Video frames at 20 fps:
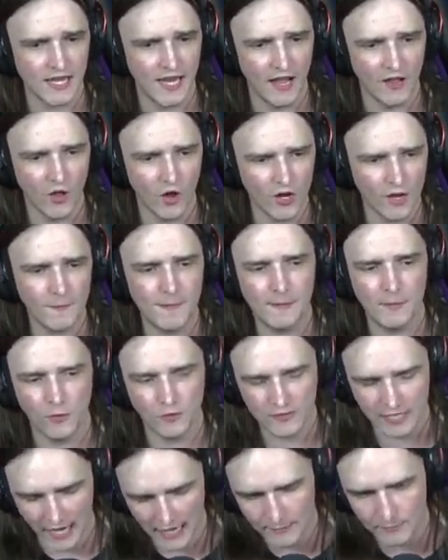A lot of people
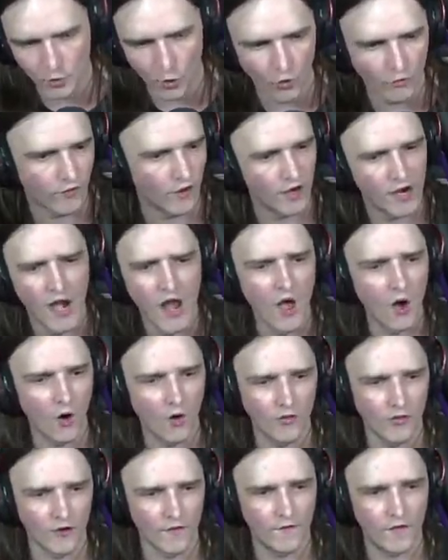timed over on
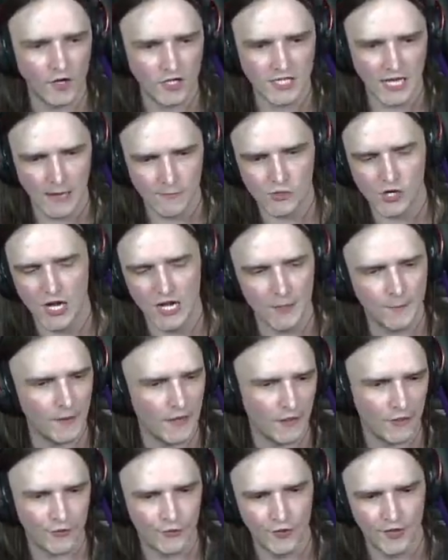their first time trying to play
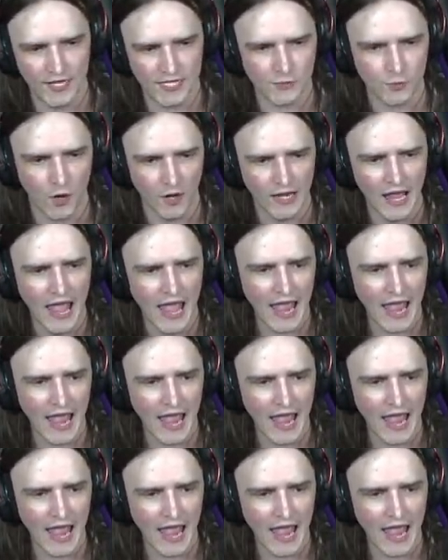through this one.